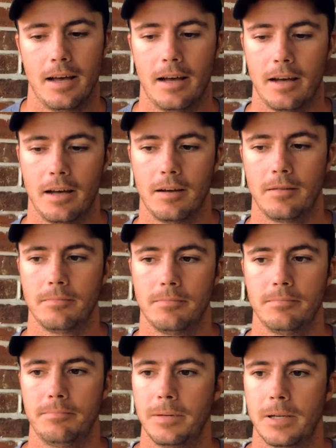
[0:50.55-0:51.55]
Uh,
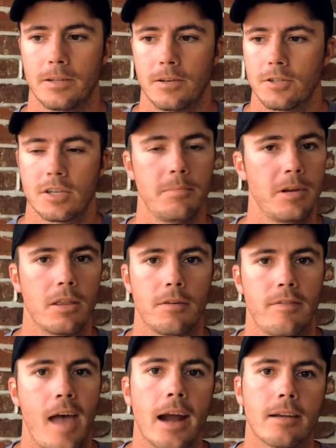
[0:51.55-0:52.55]
because there's going to be other
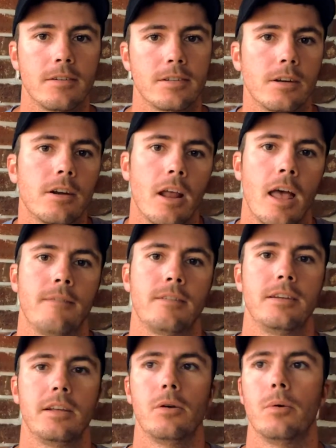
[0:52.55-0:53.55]
factors that you're going to have
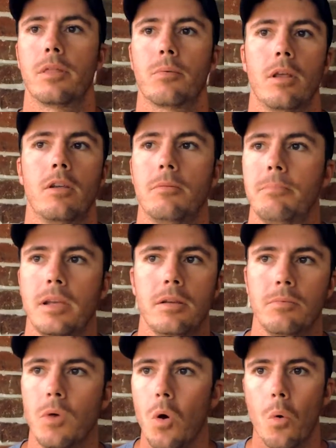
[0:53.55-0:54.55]
to deal with, whether it
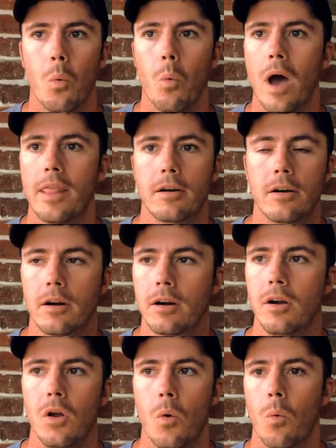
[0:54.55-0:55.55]
be weather,
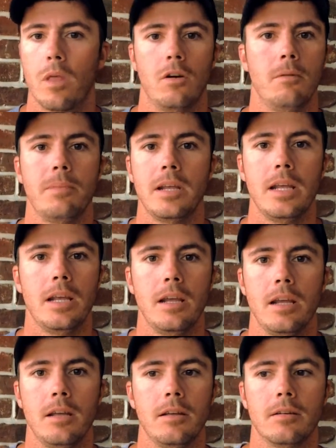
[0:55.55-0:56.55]
whether it
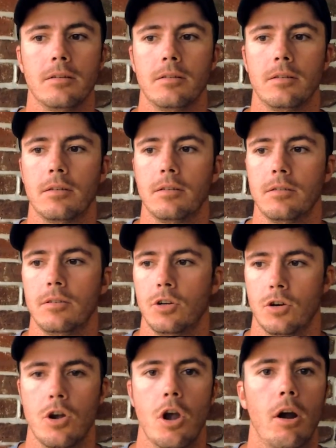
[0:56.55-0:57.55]
be
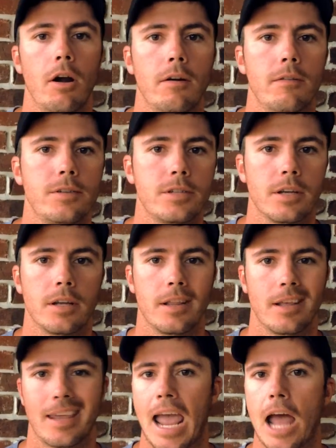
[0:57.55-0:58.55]
your nerves, uh,
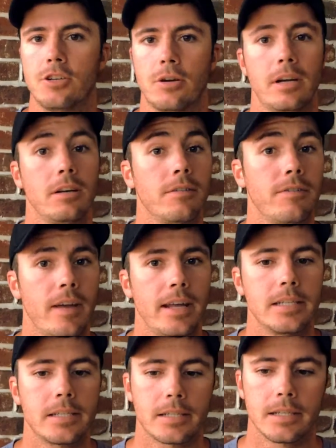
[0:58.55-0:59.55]
the cadre in your
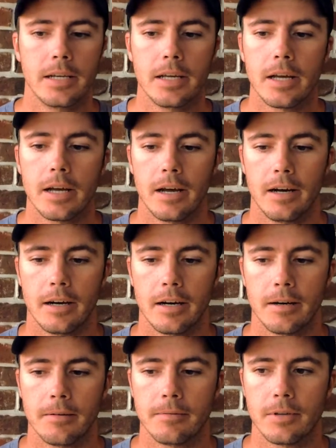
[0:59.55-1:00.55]
face,
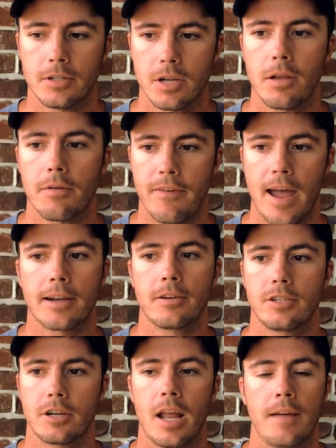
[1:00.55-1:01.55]
um, there's other
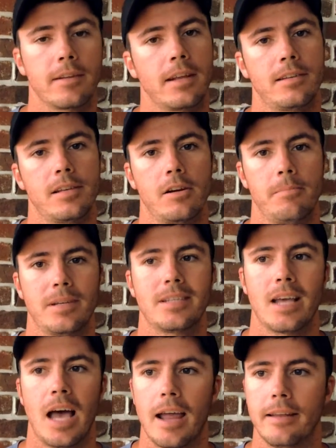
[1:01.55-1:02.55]
factors you're going to have to consider
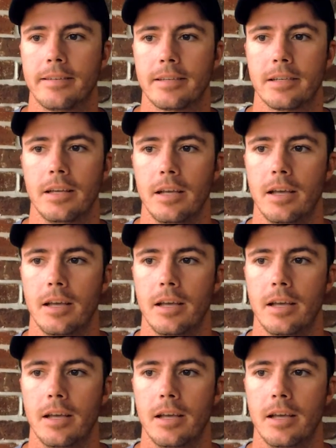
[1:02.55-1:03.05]
besides